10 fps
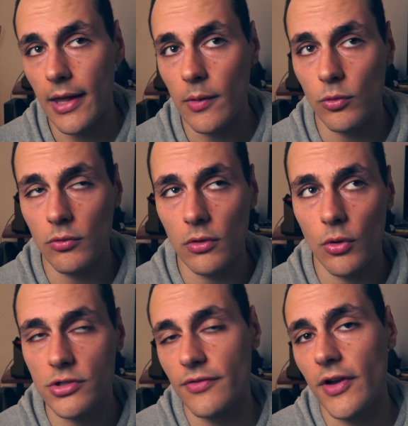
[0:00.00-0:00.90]
and we'll
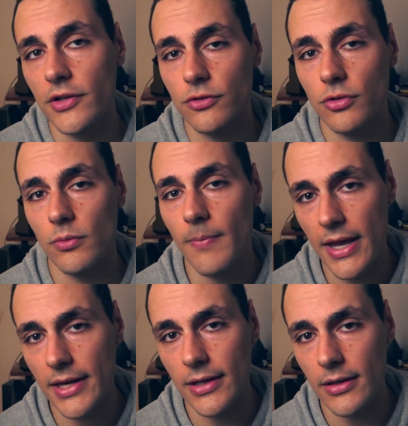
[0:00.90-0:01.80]
launch a phase 2
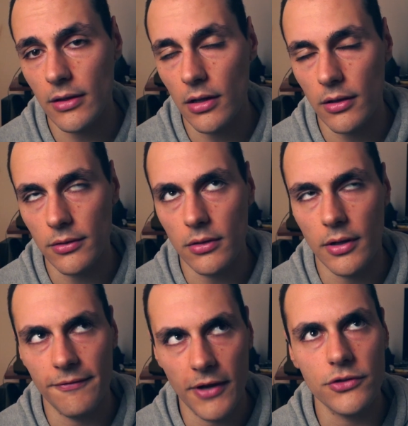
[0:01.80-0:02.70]

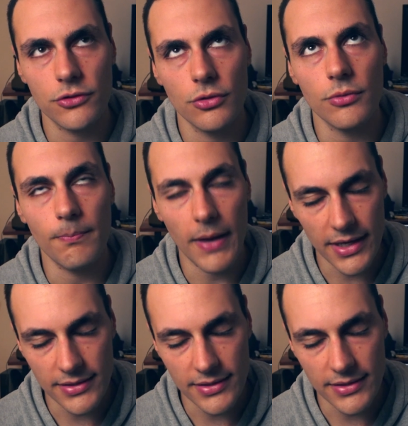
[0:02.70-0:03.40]
beta